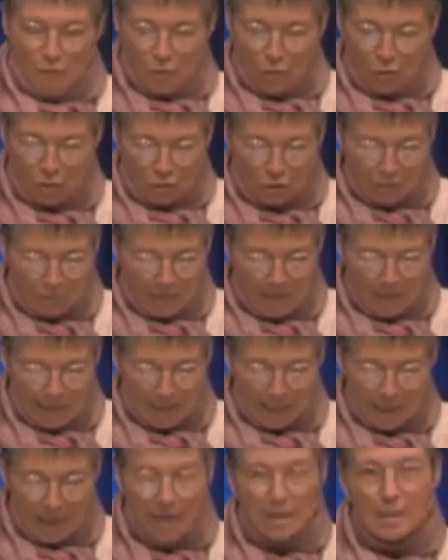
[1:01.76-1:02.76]
force of
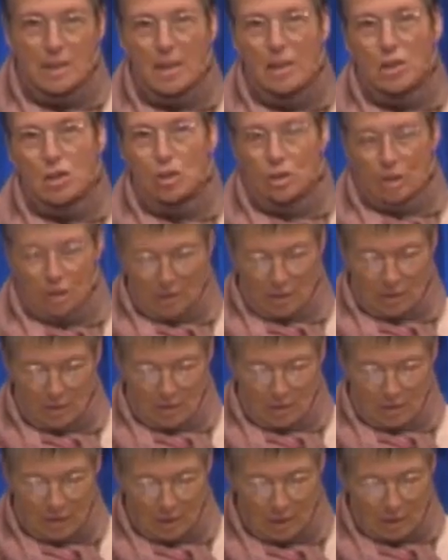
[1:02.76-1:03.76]
medicalization
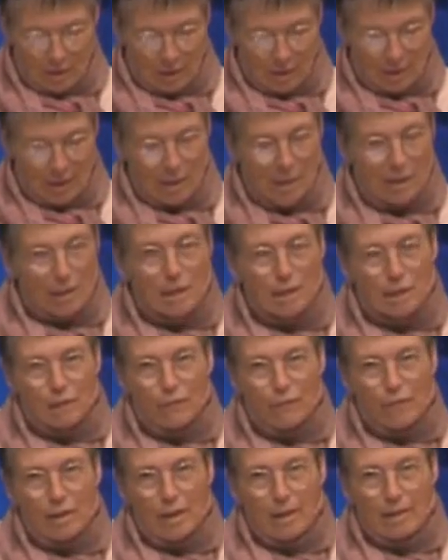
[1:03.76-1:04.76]
is
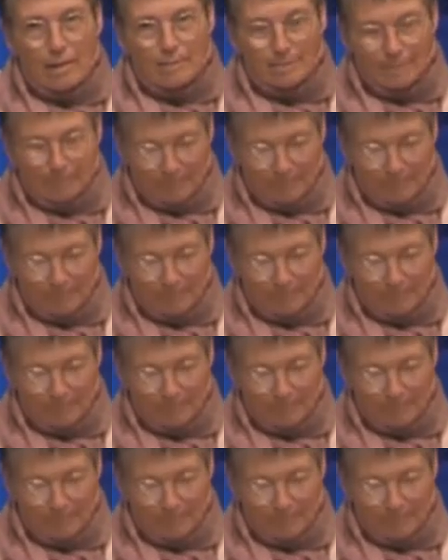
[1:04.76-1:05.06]
fear.